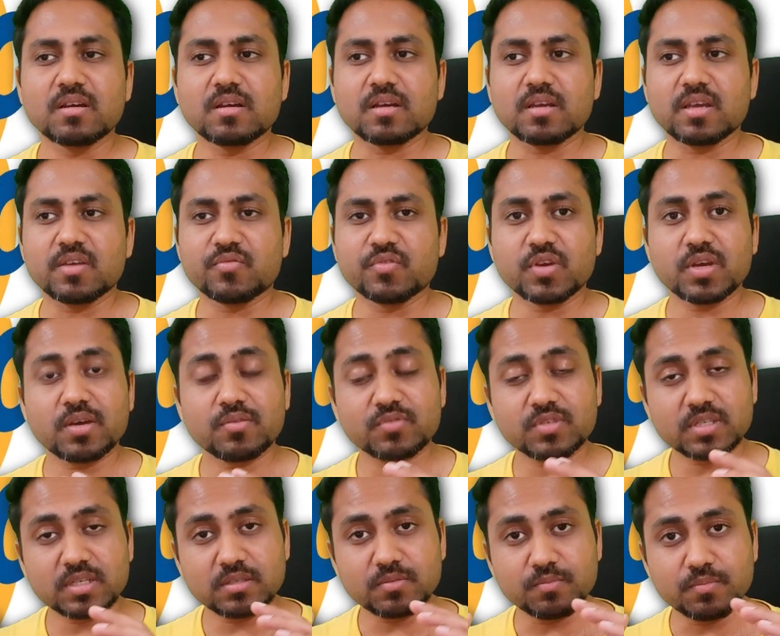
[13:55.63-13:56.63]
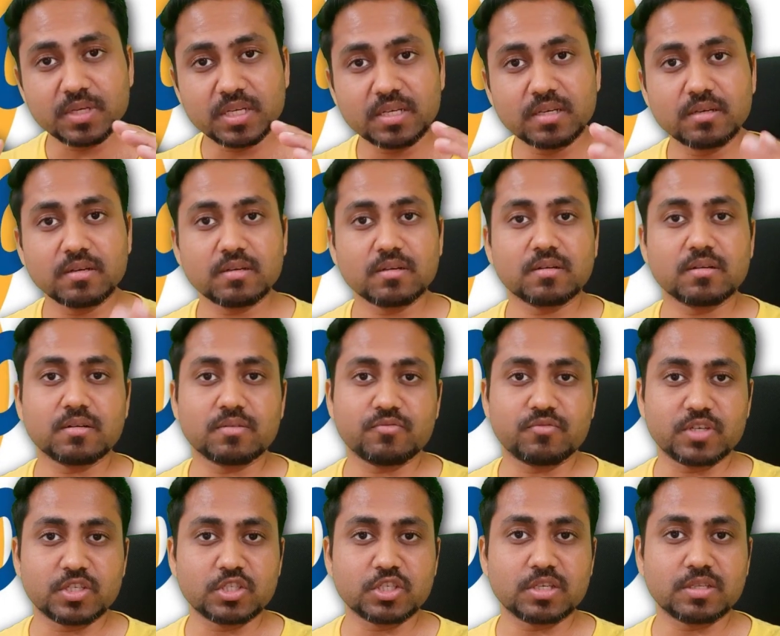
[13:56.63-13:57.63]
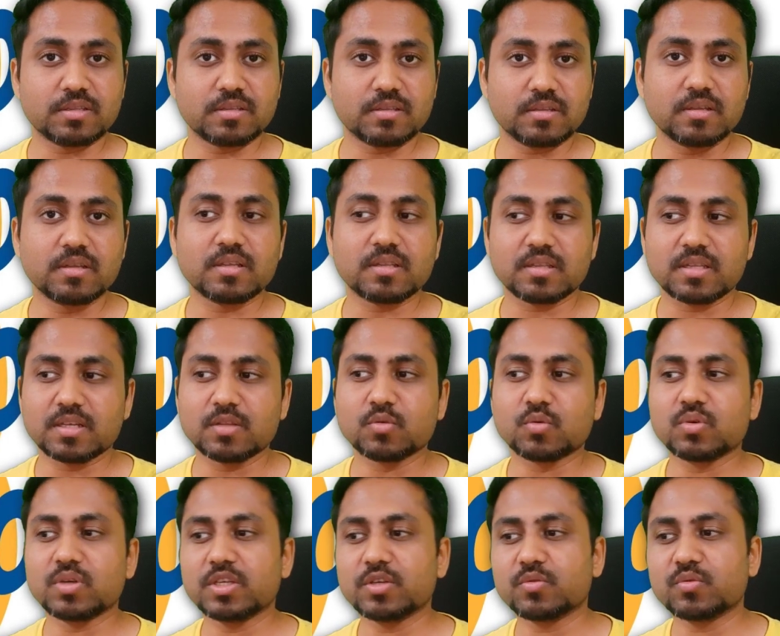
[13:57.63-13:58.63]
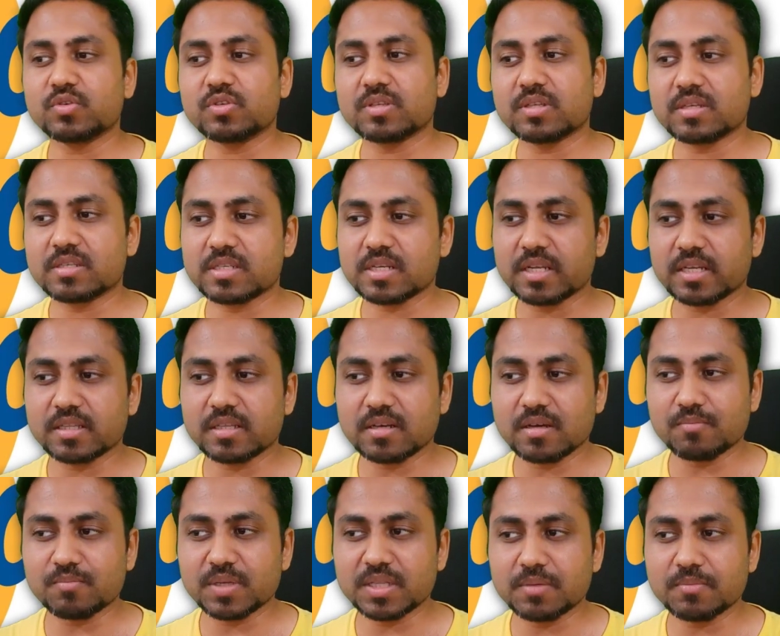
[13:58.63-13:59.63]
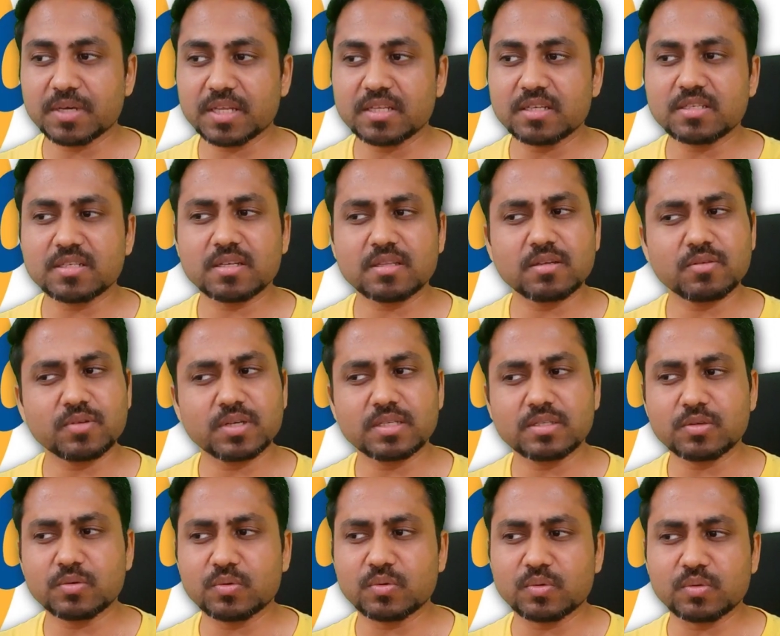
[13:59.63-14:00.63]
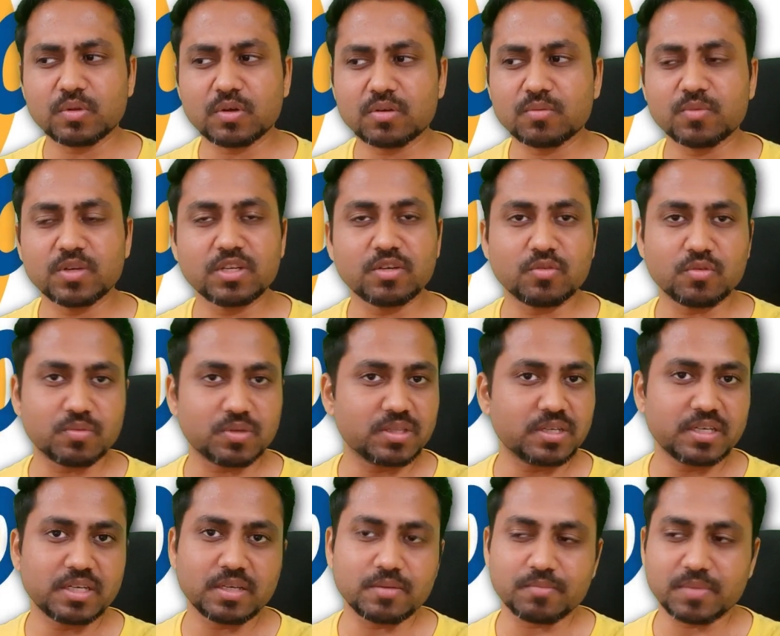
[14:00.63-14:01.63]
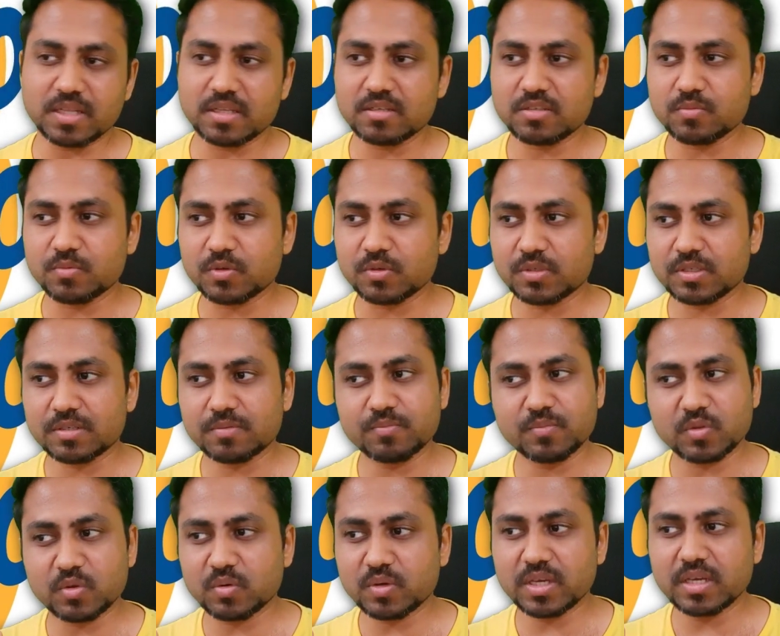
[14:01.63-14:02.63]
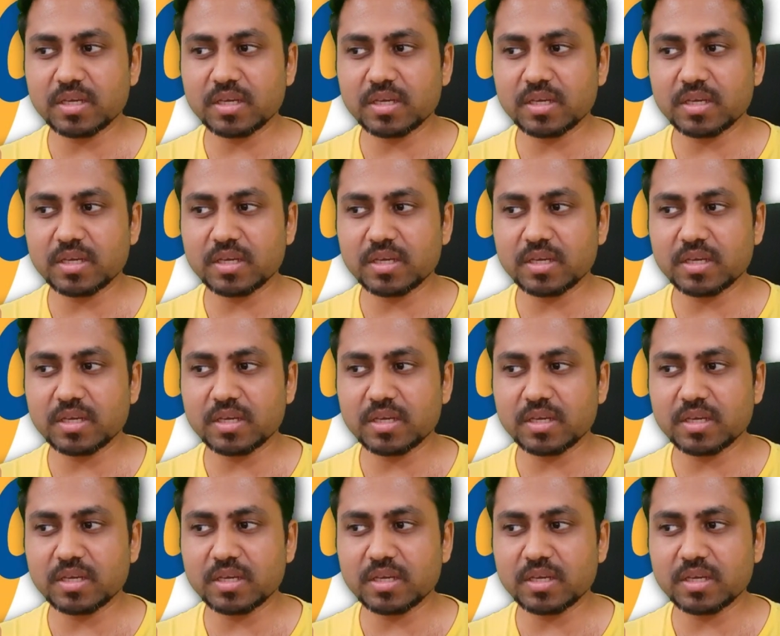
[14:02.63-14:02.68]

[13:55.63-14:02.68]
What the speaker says: if you have such big vision, then only you select the company managed, otherwise you normally go with the team managed project. Okay,